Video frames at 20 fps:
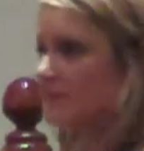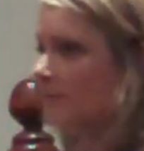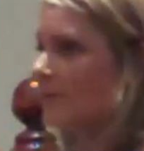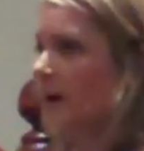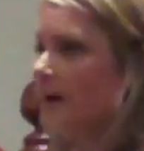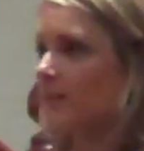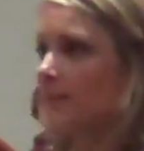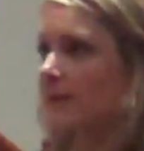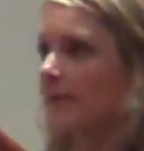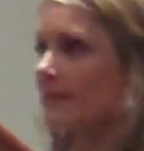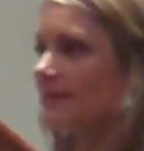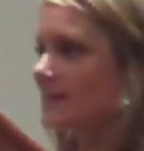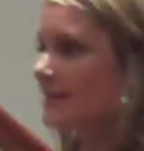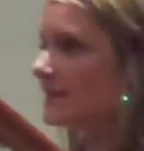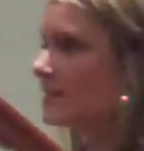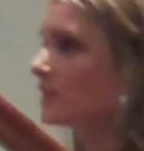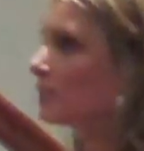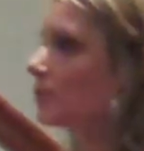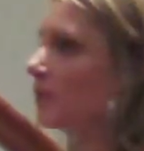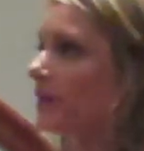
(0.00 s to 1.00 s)
smart, because
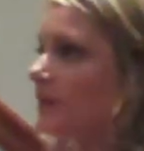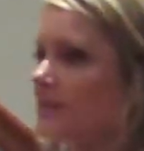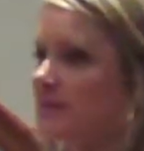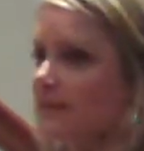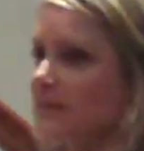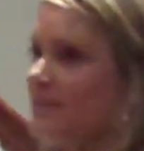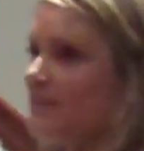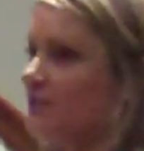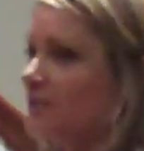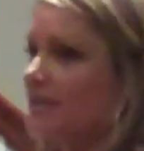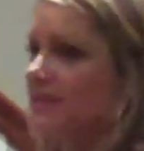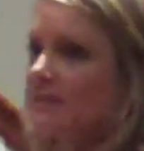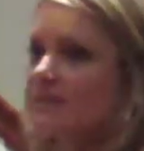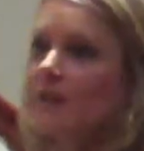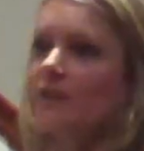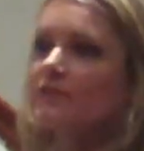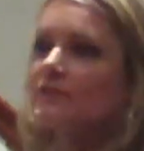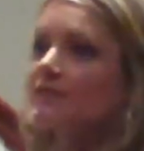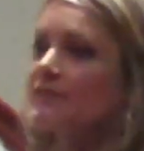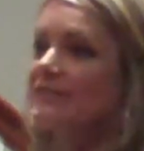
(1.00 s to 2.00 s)
this is where it's gonna just
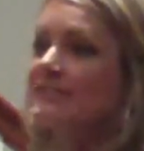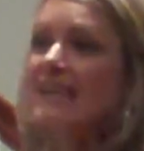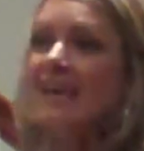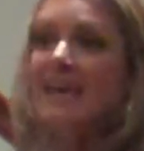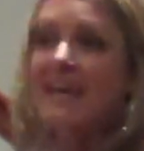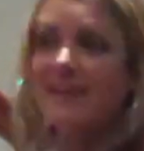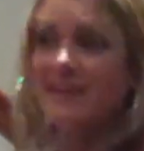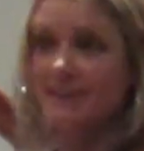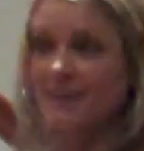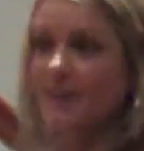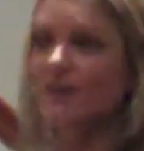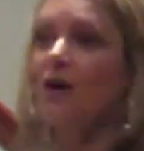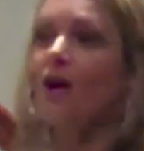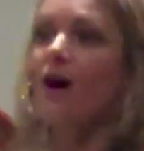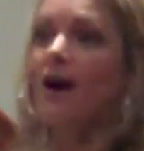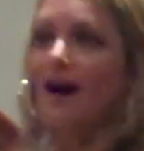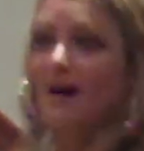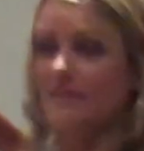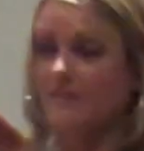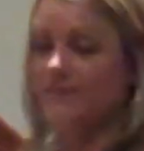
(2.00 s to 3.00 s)
start taking
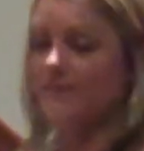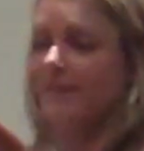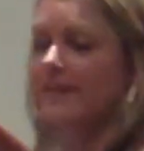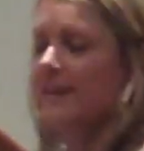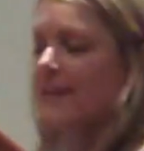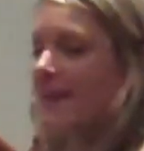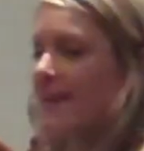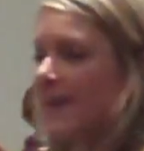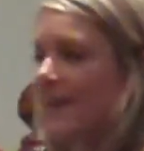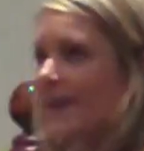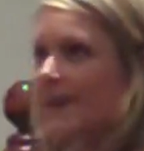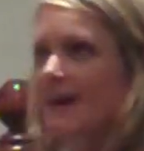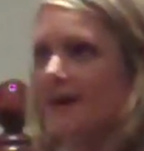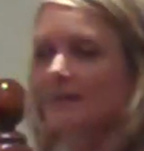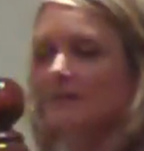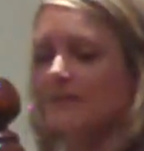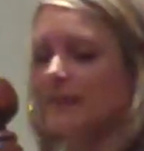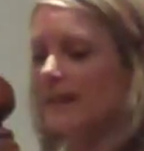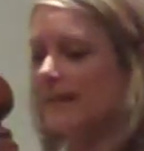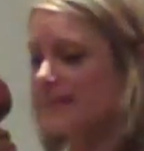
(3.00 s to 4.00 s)
off.
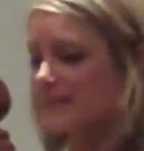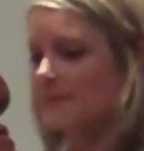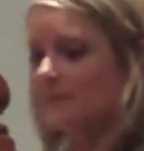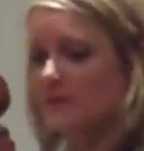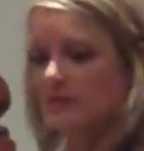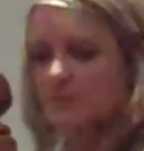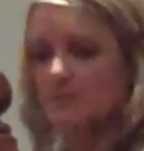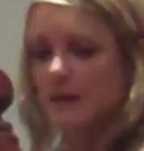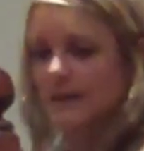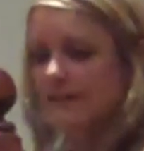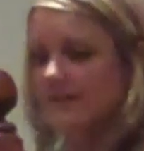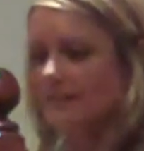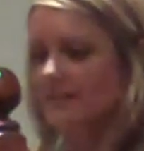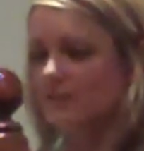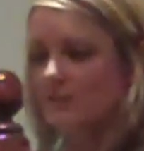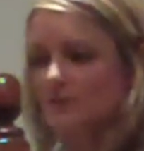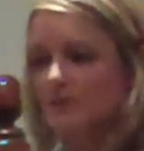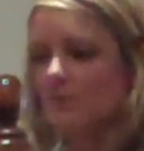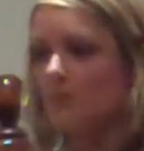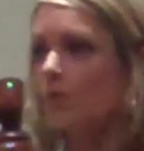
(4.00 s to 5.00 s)
And like I said, Beachbody's
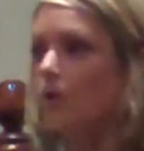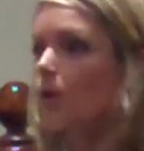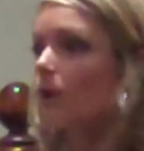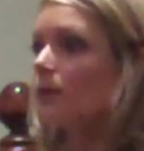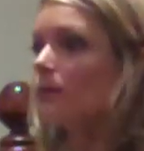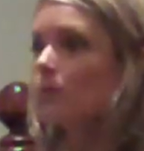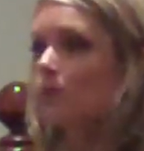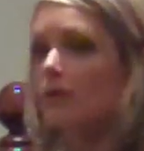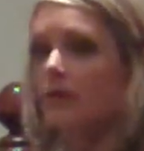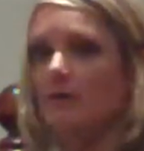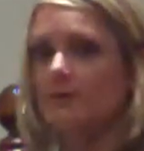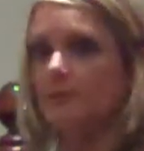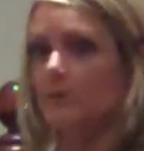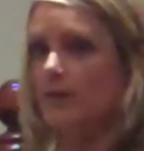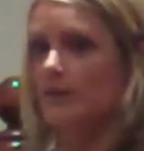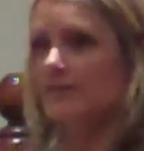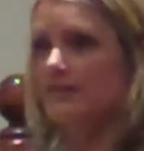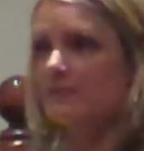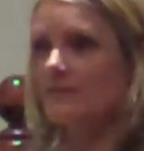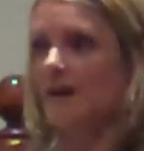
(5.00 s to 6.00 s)
gonna do more and more and
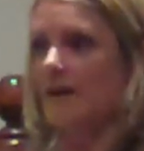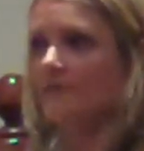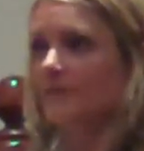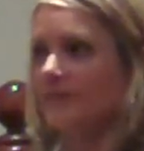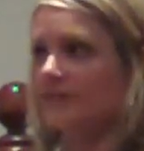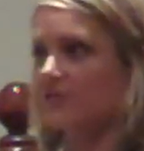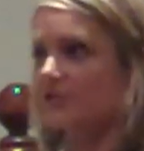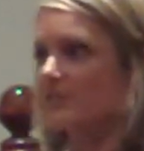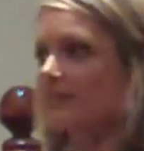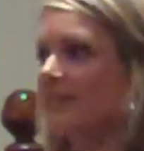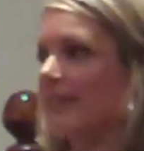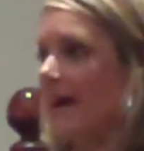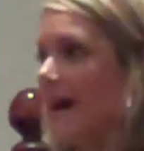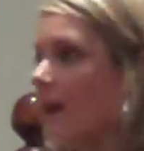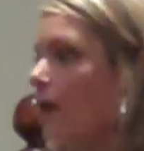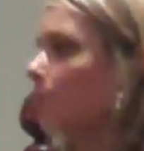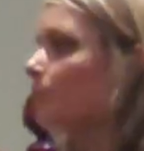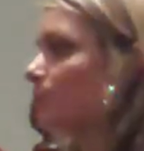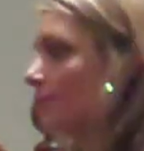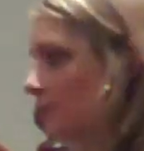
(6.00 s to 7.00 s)
more stuff that's just gonna
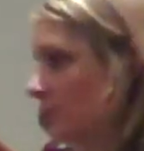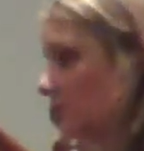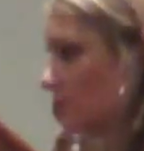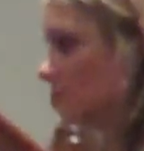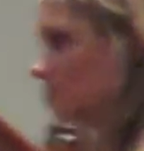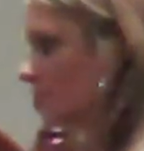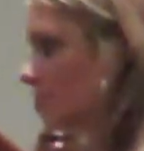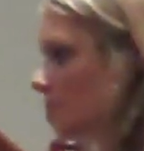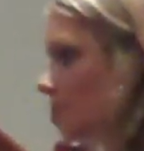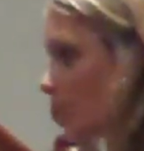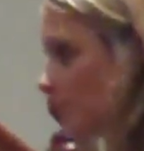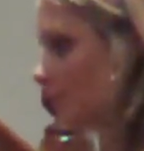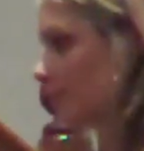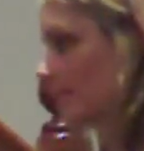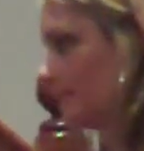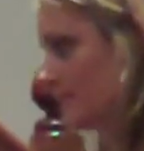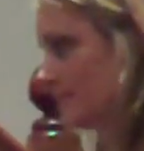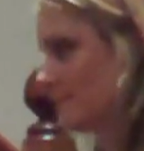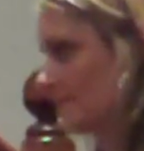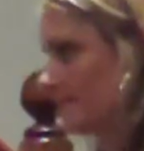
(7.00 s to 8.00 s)
help you grow
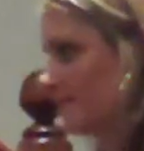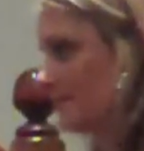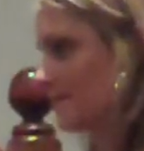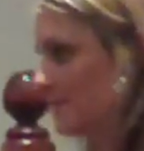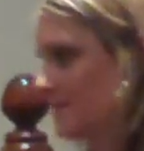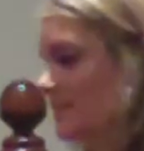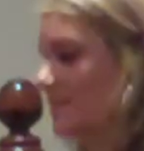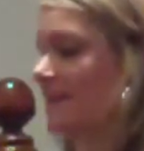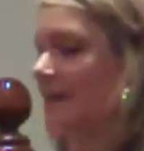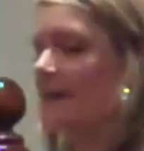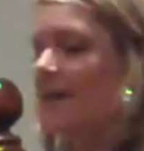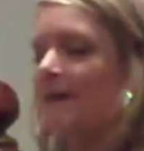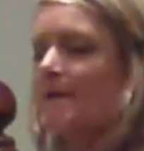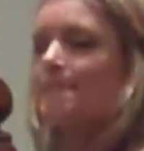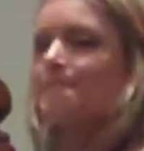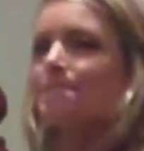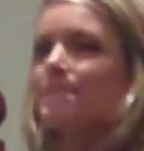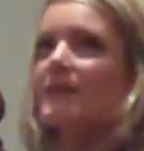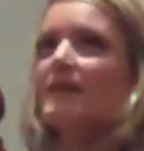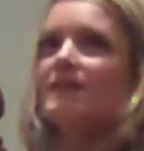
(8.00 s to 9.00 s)
your businesses.
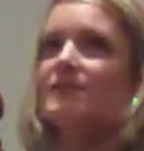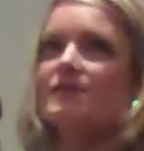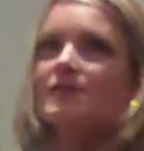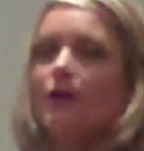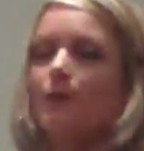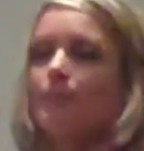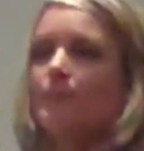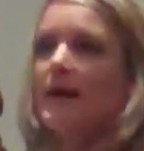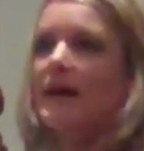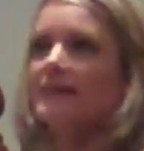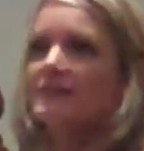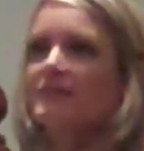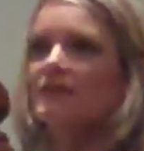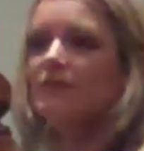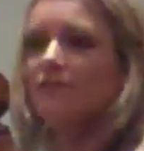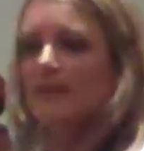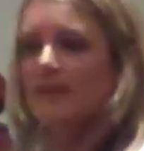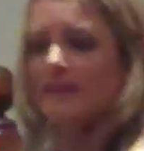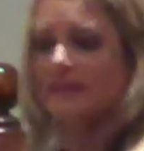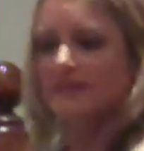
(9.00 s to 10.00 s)
So back to
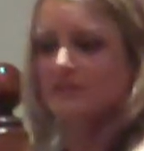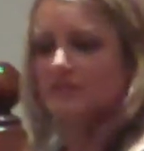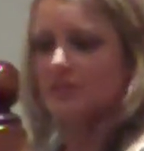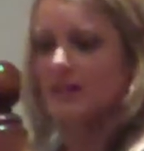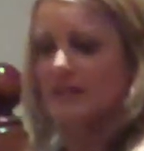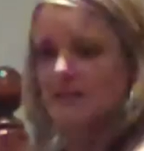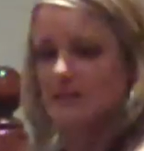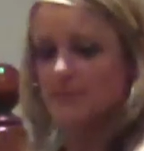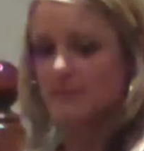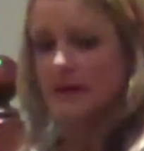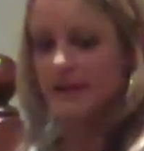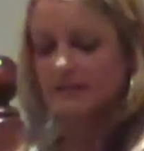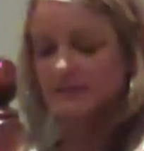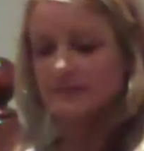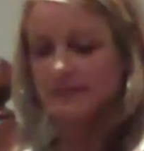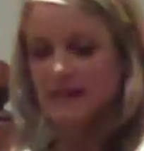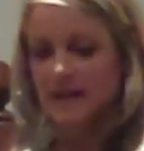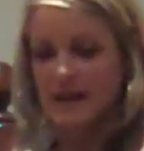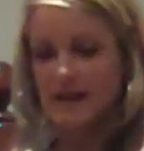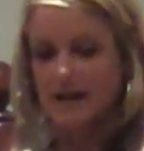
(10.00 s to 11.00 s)
the financial
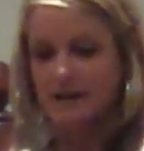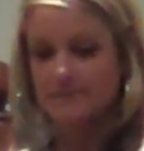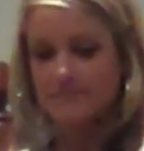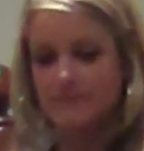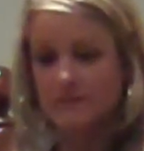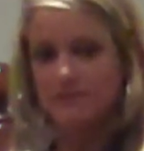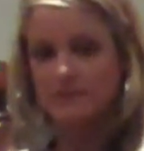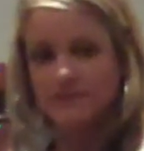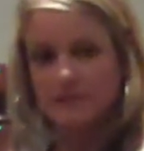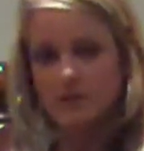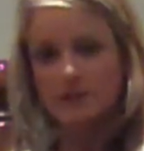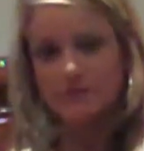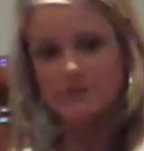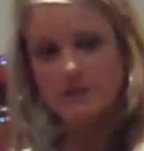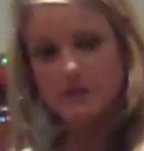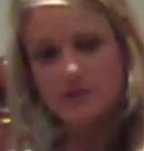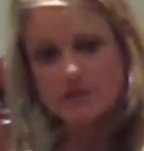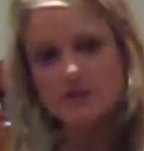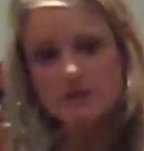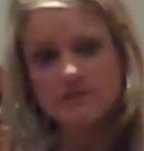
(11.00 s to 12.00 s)
aspect.
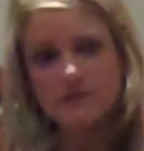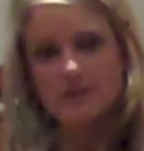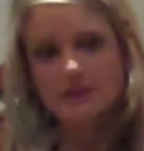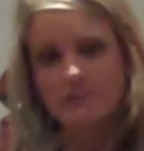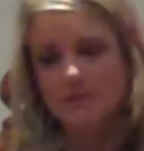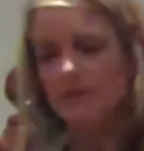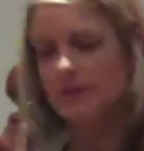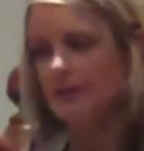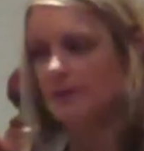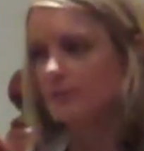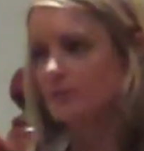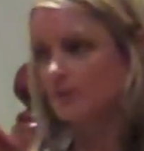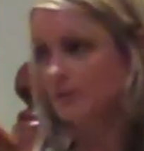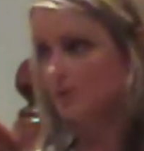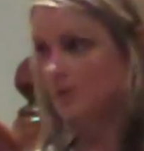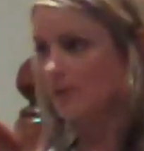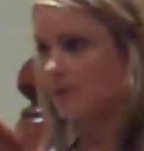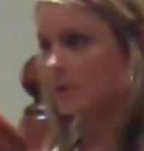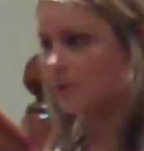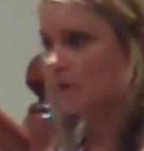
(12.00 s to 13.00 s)
For those of you that are
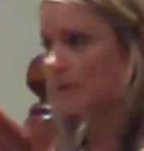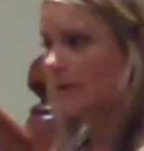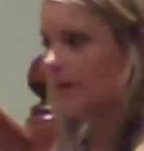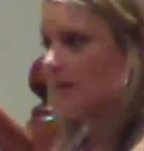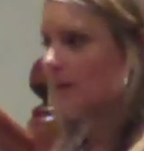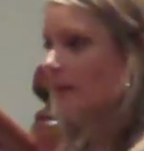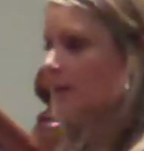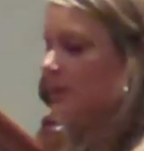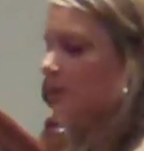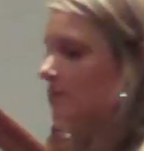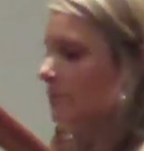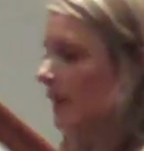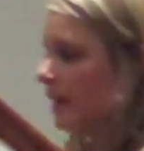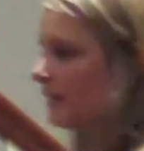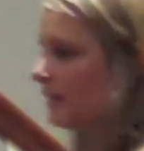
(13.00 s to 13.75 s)
new, you